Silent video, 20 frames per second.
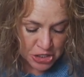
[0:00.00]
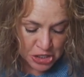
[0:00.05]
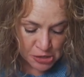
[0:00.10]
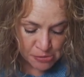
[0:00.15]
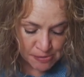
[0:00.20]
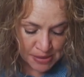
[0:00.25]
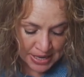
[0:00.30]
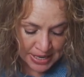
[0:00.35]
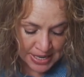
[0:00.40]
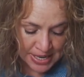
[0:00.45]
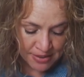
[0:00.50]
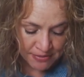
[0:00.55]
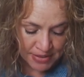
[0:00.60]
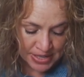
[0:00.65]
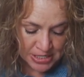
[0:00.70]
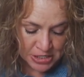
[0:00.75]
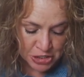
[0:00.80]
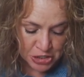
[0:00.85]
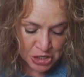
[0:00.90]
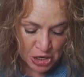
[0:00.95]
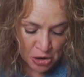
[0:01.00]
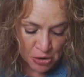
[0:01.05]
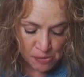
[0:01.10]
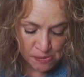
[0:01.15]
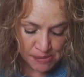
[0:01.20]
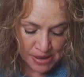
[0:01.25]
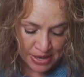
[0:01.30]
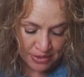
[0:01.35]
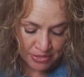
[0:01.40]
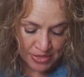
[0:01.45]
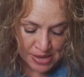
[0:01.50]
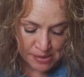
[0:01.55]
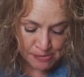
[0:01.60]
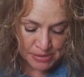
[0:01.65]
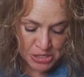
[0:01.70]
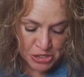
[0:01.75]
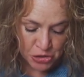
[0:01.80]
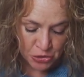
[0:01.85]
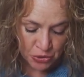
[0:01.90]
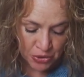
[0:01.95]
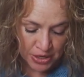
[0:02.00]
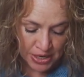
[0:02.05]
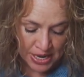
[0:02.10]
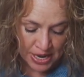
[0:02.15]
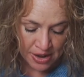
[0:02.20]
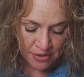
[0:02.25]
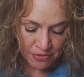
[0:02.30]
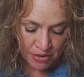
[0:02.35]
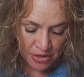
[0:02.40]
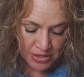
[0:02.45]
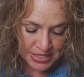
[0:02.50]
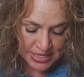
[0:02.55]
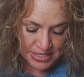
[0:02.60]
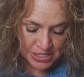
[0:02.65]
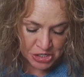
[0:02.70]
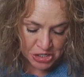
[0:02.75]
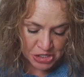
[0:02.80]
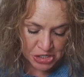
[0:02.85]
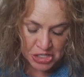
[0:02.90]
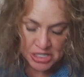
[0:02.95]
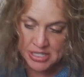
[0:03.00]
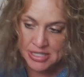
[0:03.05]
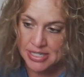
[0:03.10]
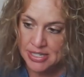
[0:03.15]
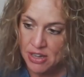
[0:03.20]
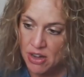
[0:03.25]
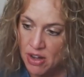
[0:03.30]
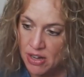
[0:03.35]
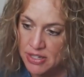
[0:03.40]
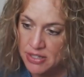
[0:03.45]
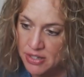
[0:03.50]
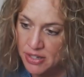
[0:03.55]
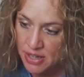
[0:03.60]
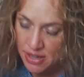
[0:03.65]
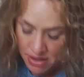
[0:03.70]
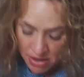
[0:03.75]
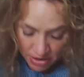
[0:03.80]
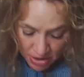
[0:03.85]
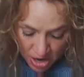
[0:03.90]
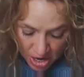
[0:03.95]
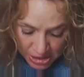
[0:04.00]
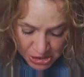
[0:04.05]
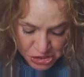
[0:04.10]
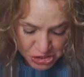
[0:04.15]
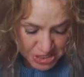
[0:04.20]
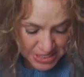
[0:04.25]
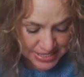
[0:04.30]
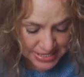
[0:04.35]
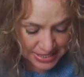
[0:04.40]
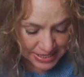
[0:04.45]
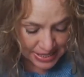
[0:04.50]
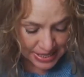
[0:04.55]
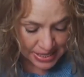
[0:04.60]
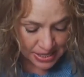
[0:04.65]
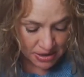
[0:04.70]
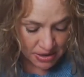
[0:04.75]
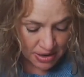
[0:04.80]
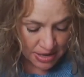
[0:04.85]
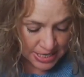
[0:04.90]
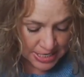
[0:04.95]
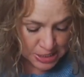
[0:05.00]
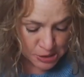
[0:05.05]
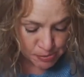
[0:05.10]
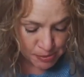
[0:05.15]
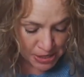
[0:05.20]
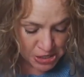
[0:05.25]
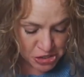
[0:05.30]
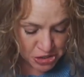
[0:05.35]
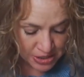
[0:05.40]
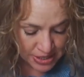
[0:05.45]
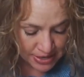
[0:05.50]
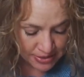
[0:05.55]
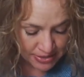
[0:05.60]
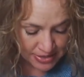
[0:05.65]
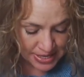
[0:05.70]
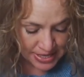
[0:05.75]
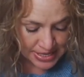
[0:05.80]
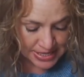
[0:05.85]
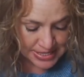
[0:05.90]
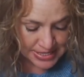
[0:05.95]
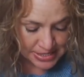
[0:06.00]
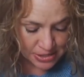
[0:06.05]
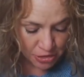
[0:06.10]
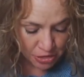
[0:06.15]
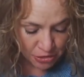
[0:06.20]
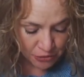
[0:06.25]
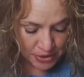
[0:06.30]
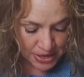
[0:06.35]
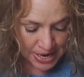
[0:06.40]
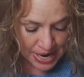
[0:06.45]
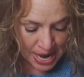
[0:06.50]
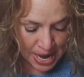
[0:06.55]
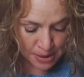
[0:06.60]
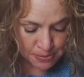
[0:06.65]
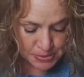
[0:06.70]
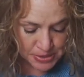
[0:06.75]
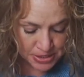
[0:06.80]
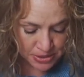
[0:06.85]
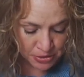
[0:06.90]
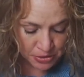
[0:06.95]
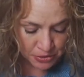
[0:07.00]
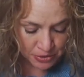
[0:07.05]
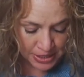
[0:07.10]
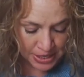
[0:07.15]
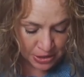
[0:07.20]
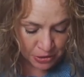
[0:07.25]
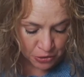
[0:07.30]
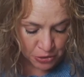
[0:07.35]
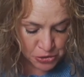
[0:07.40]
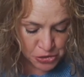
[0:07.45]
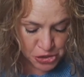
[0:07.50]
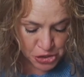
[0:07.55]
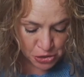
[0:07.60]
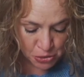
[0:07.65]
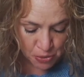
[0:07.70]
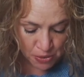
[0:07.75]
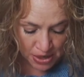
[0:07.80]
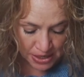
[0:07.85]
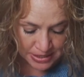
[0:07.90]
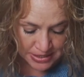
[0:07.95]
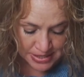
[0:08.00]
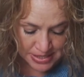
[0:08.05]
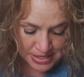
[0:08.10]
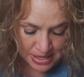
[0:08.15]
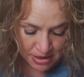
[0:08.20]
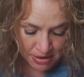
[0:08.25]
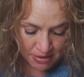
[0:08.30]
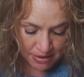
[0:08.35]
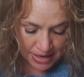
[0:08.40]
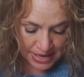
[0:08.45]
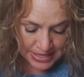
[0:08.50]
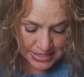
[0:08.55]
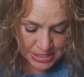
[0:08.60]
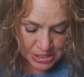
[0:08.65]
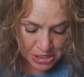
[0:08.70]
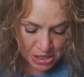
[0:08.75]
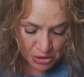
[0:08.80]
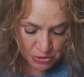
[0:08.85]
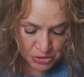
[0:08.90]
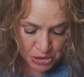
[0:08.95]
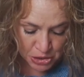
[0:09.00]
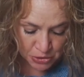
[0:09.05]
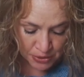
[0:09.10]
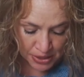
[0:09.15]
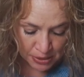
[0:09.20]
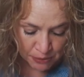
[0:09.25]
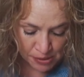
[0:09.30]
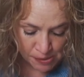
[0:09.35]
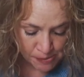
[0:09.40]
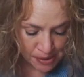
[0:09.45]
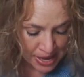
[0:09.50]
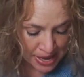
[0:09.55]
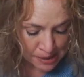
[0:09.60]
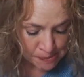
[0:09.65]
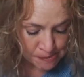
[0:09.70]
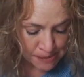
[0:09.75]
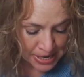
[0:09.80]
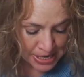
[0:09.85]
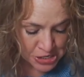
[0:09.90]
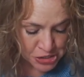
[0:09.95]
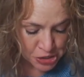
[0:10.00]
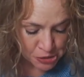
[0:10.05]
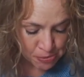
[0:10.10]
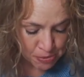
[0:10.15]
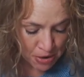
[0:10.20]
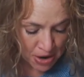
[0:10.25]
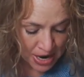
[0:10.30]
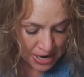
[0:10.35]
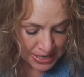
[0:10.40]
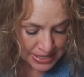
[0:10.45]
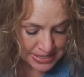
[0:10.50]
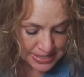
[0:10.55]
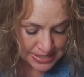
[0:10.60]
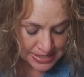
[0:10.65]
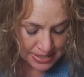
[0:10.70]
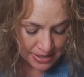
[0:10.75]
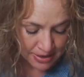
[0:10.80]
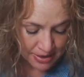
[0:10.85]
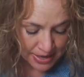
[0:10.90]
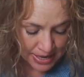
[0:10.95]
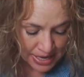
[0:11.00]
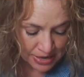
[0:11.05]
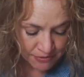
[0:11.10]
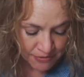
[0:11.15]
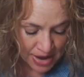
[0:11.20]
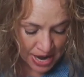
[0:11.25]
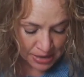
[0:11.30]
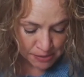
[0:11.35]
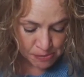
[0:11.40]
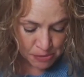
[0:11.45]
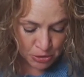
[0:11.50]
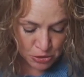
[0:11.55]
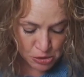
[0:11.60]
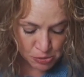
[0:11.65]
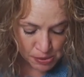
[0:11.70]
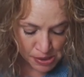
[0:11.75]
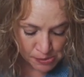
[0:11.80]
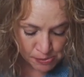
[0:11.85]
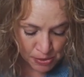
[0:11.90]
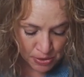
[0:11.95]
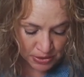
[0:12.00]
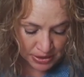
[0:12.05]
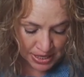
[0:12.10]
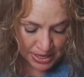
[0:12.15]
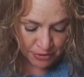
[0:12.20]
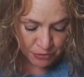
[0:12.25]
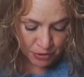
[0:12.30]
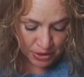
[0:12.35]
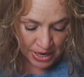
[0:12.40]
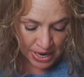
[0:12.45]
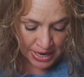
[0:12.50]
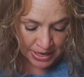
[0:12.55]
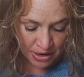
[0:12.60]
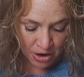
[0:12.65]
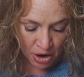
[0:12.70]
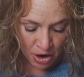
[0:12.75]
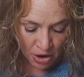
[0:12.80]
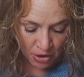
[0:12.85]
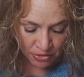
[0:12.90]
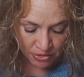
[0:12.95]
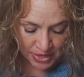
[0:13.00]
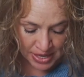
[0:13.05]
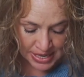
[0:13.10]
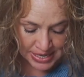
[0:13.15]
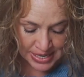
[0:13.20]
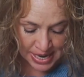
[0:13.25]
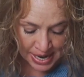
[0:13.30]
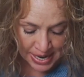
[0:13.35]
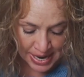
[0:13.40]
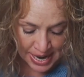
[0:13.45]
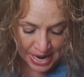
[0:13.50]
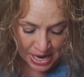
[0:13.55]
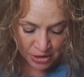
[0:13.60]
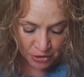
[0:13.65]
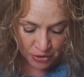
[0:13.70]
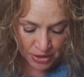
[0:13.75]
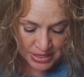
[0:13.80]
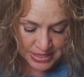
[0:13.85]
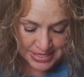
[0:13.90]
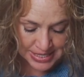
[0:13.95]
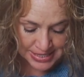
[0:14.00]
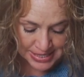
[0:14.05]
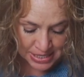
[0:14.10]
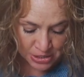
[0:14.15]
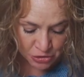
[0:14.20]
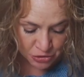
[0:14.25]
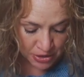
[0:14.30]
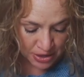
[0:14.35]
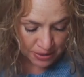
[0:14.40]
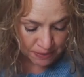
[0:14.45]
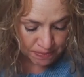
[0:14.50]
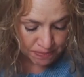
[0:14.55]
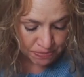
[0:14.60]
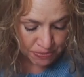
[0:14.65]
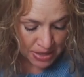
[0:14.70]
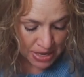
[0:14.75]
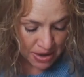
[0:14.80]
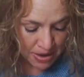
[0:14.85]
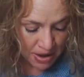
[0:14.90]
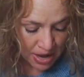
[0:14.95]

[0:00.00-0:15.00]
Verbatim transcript: Too many of us don't make the majority of our decisions con consciously, especially these three absolutely crucial ones. In so doing, we pay a major price. In fact, most people live what I call the Niagara syndrome.